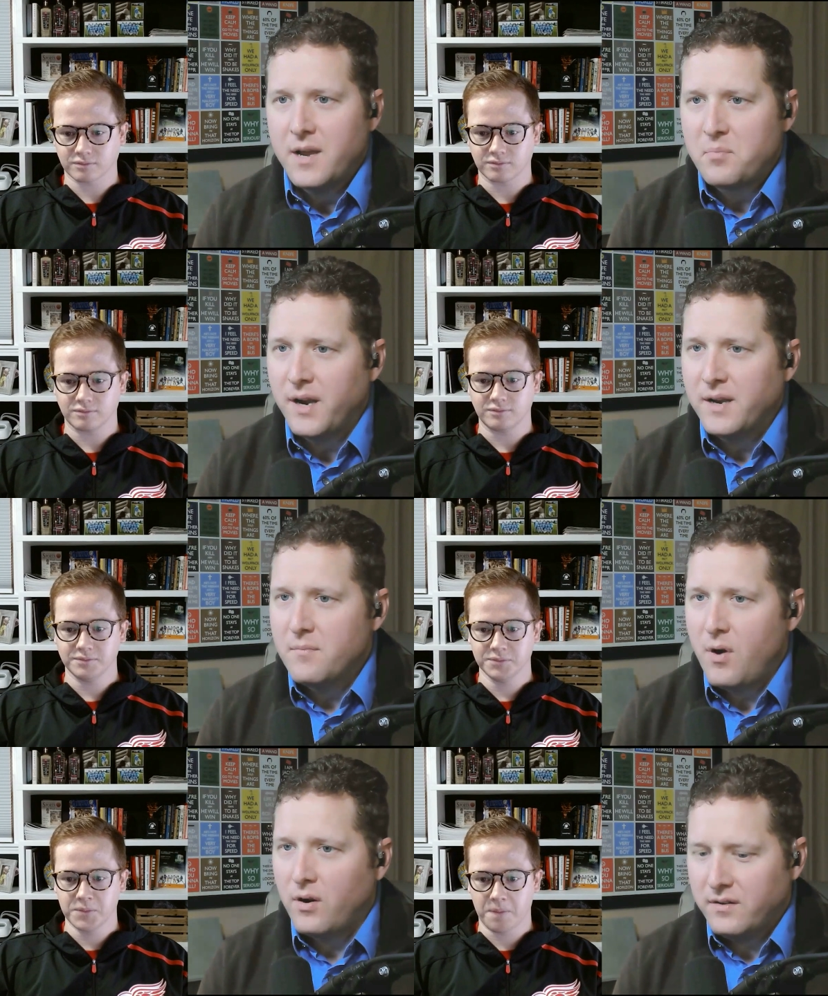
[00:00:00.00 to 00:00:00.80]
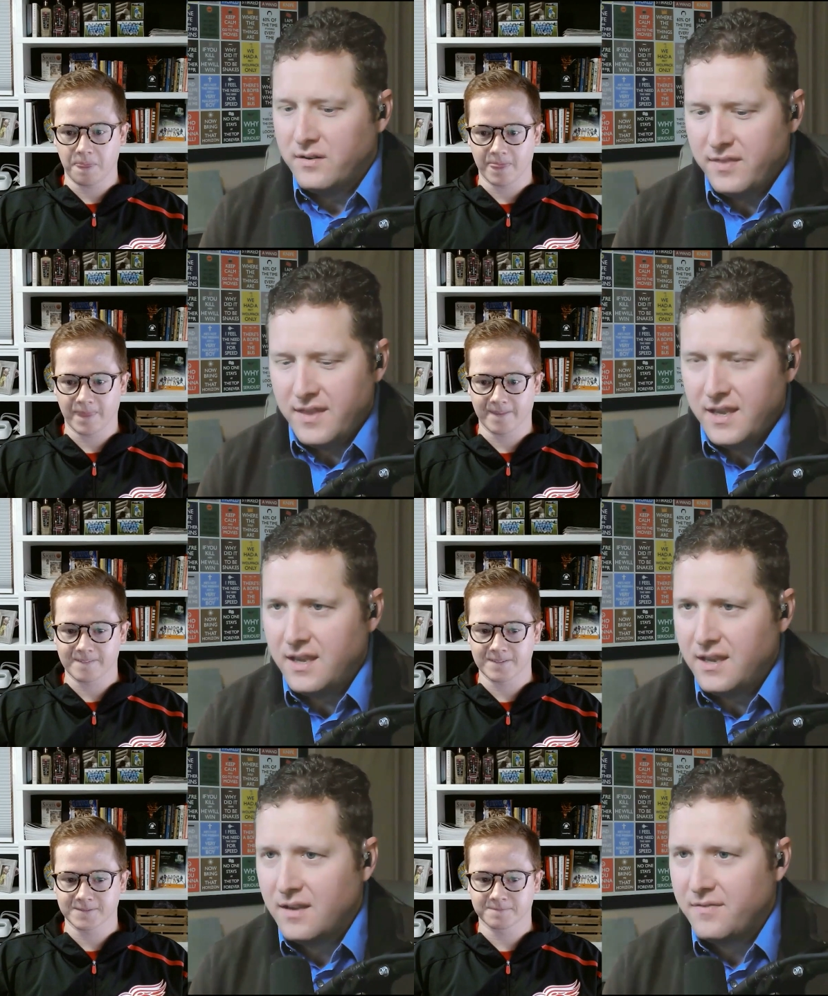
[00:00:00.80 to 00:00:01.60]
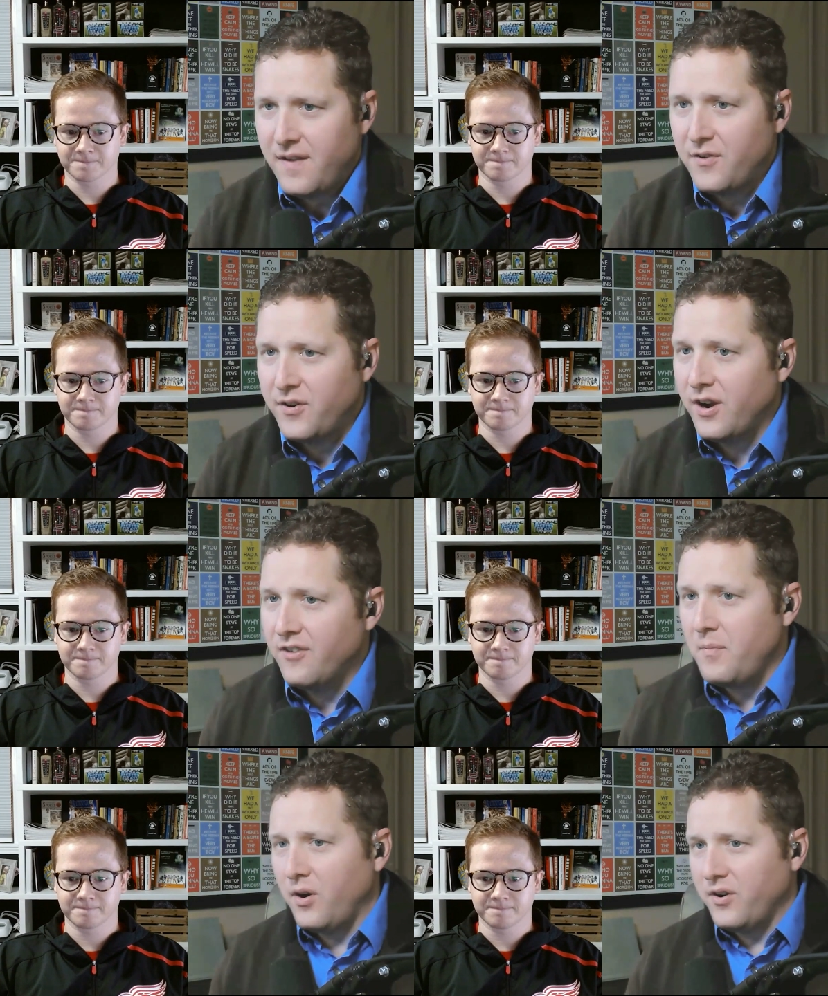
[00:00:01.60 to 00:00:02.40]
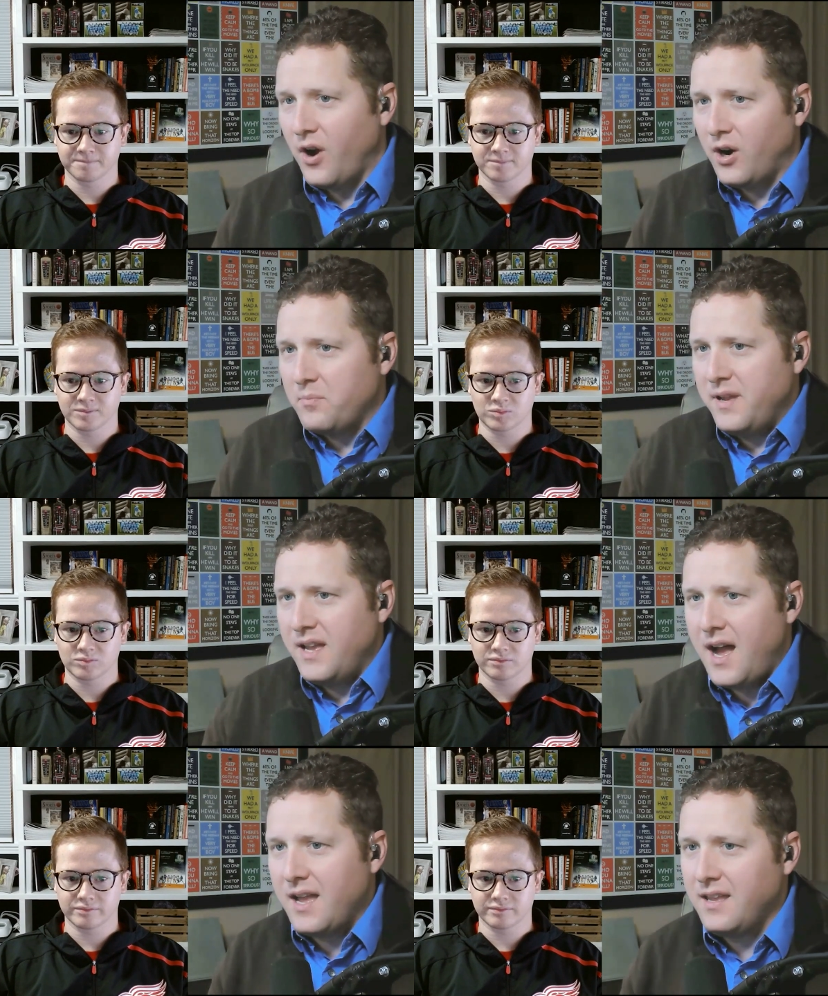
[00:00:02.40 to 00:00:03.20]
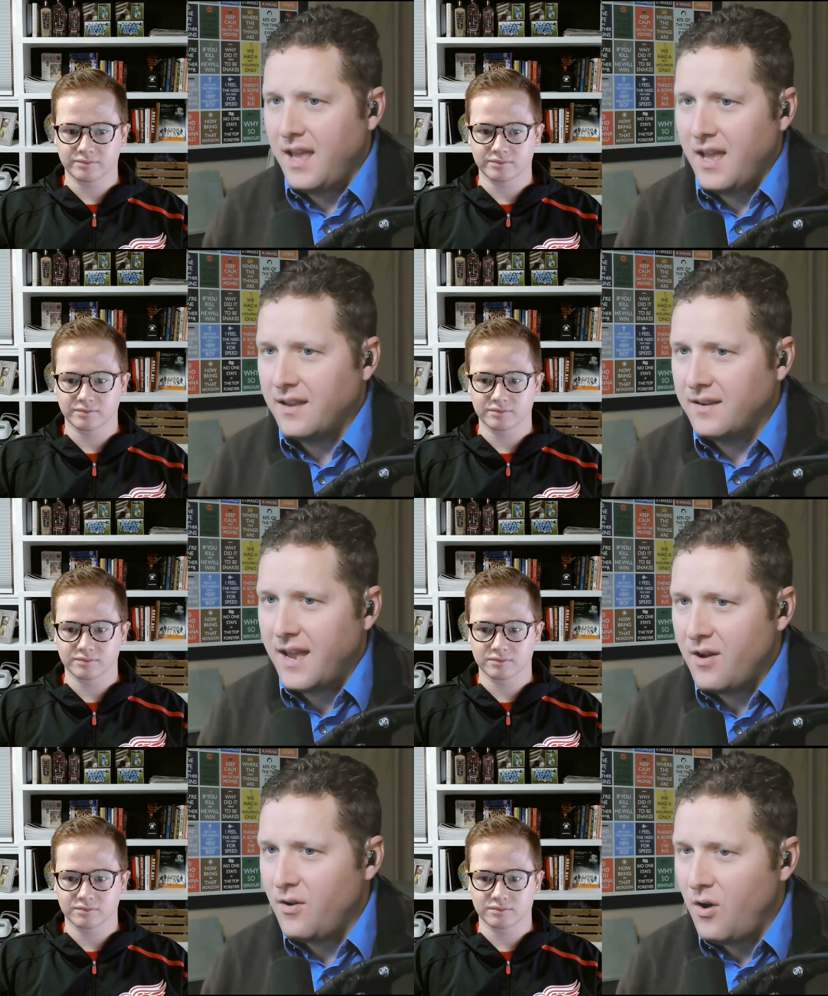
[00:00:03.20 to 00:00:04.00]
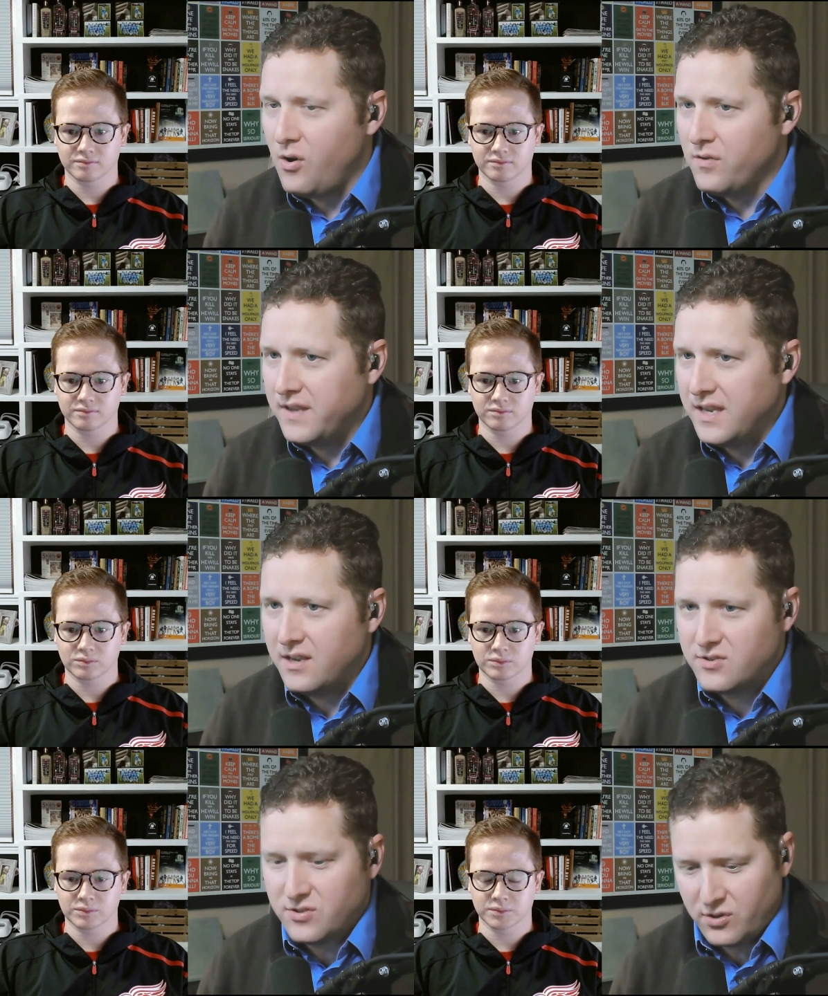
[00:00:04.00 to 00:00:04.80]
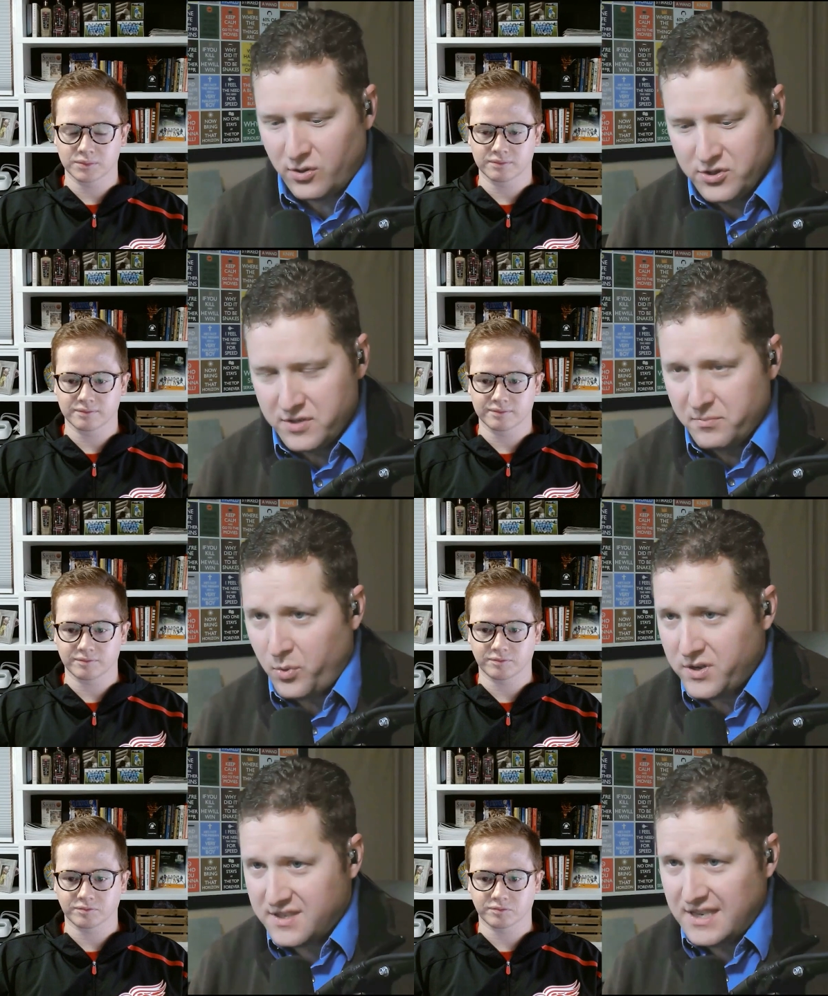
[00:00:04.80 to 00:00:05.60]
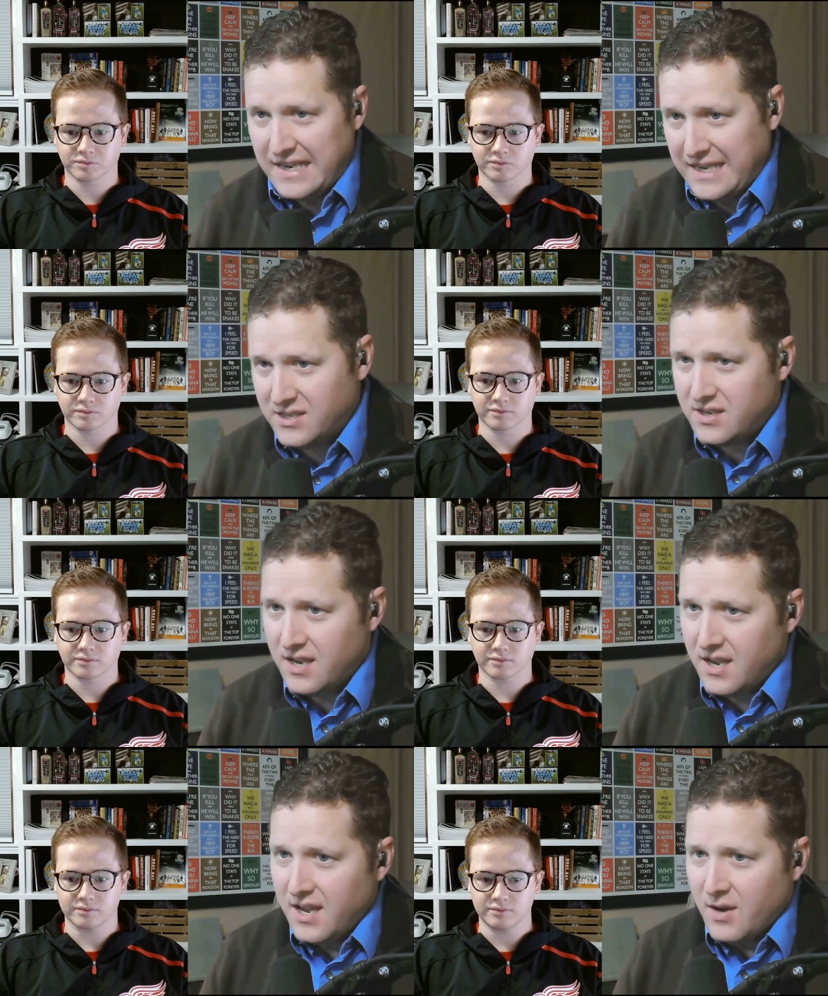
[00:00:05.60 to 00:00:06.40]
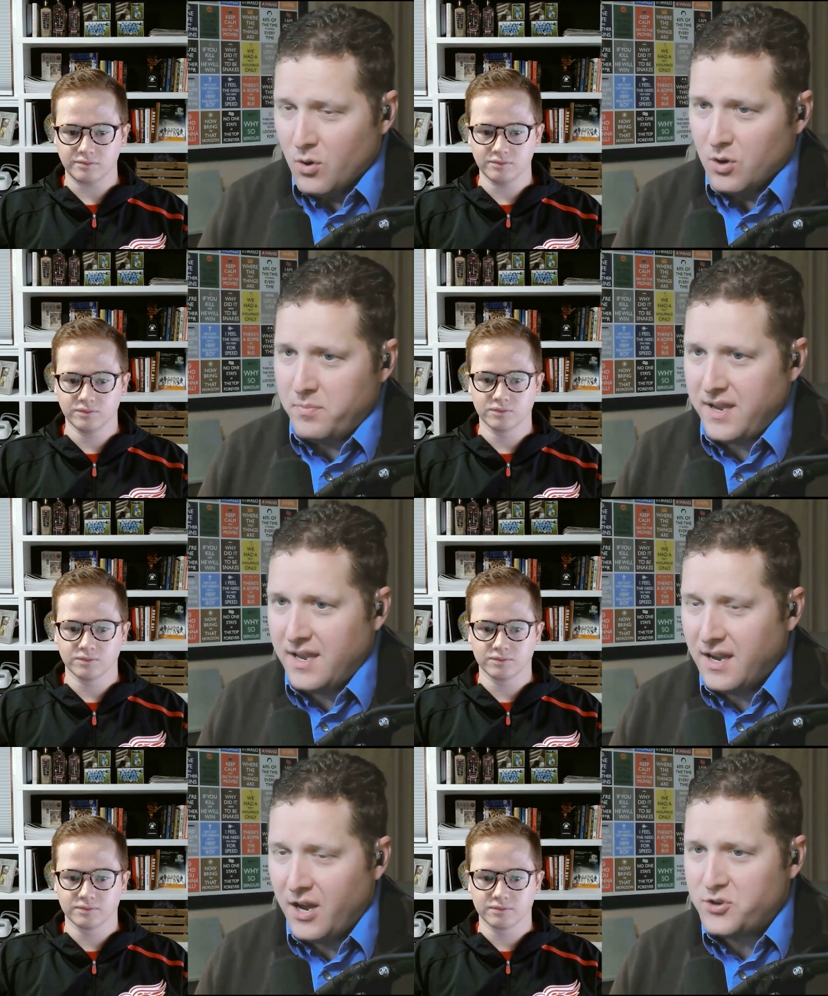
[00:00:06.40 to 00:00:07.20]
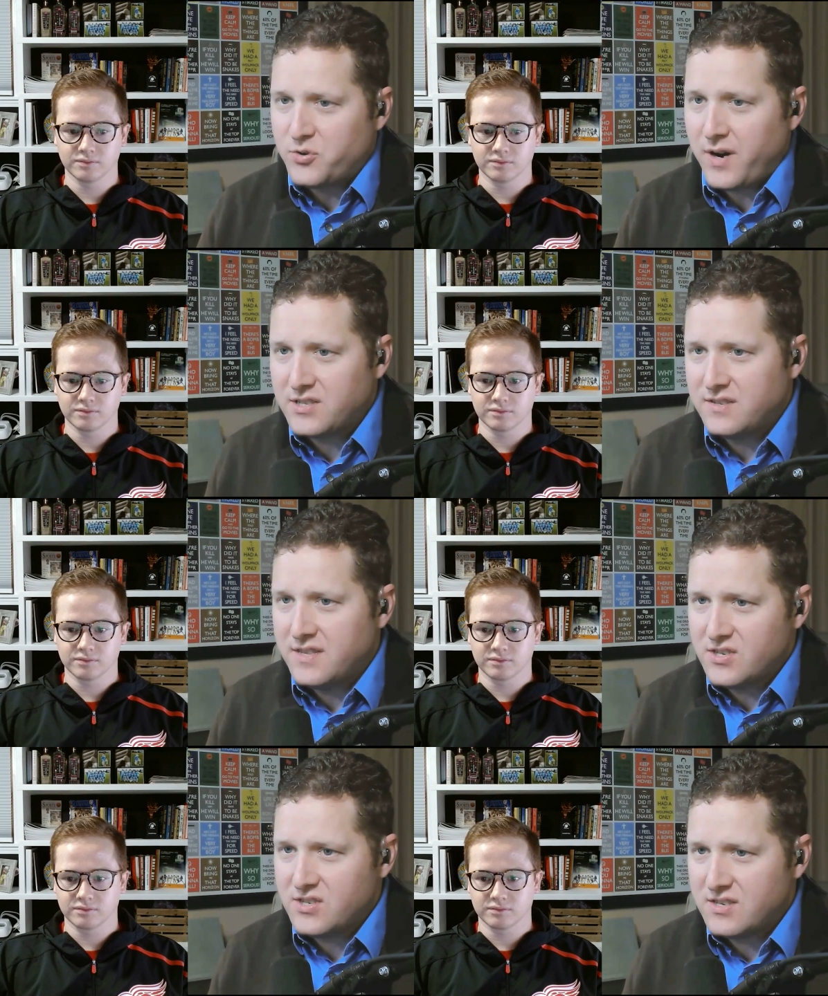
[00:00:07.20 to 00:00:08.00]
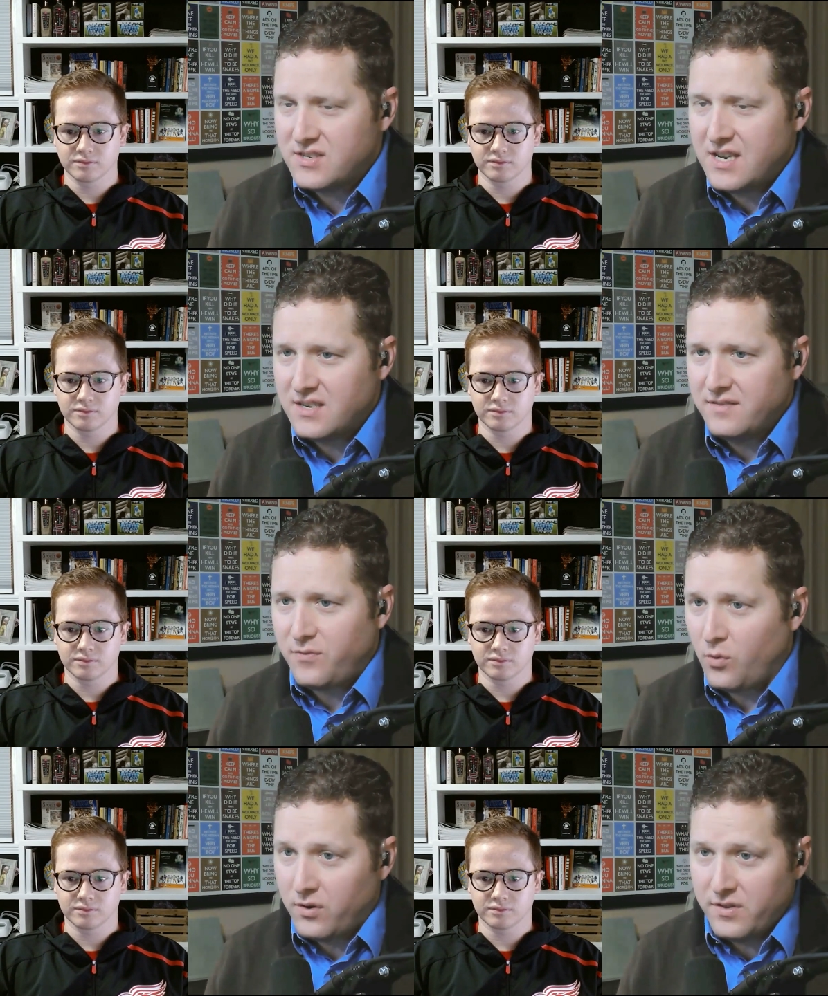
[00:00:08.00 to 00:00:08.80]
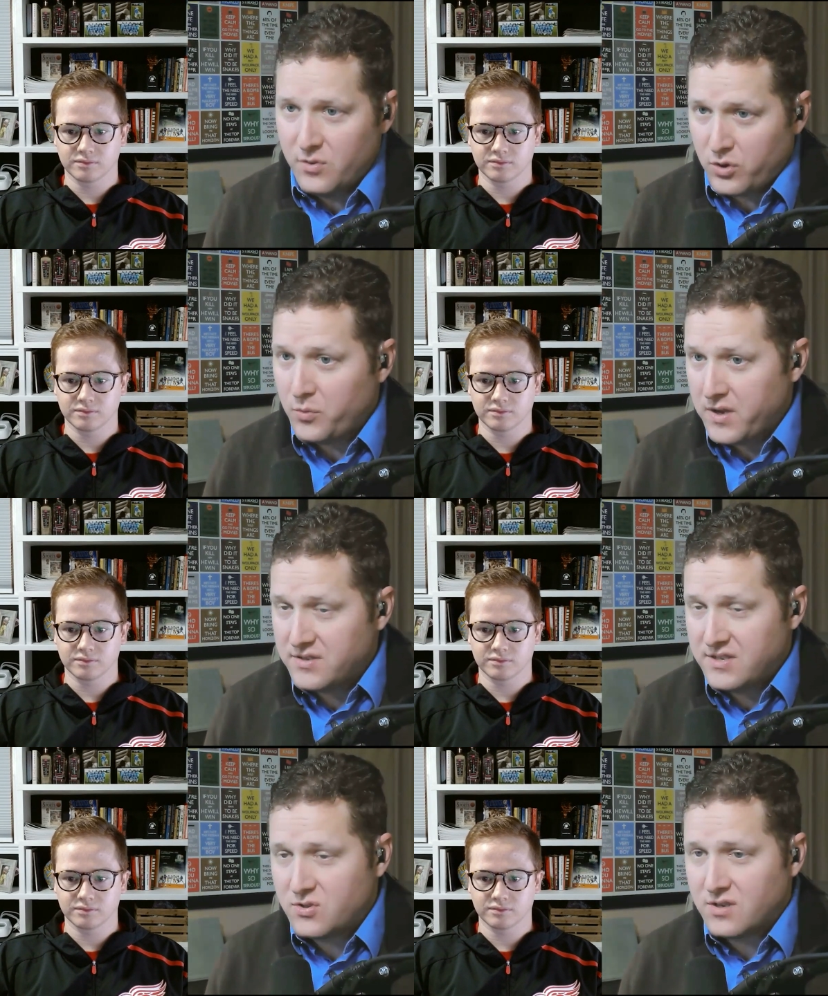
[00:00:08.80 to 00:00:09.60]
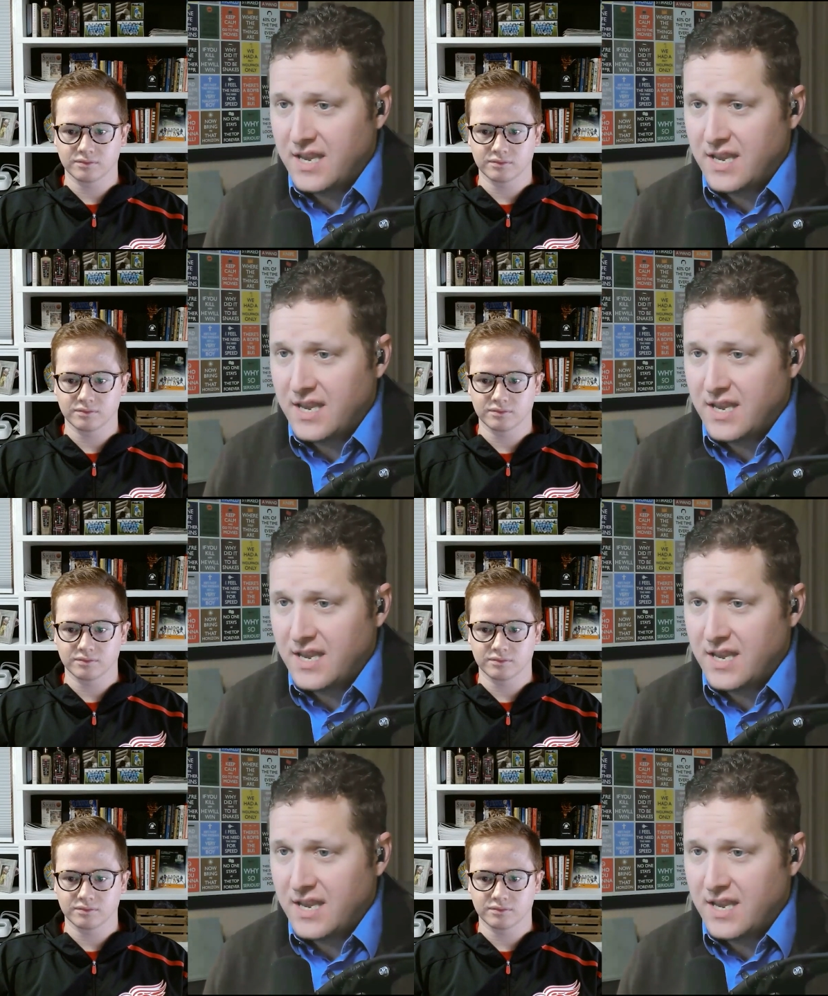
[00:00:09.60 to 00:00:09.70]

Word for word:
Speaker 1: right, Brayton Martin, the founder of Martin RPI, and how all the girls and boys seatings will be uh, addressed this season for the Northwest District.